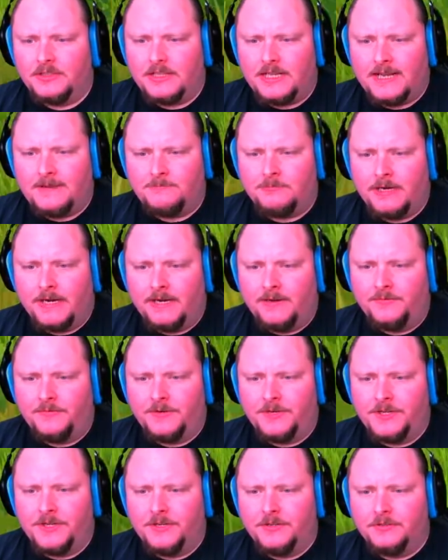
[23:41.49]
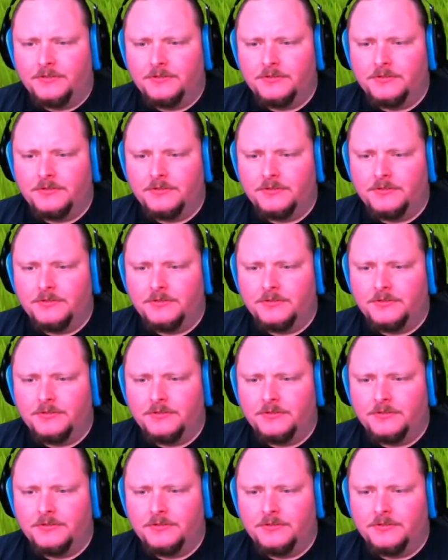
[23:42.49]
I'm ready for you.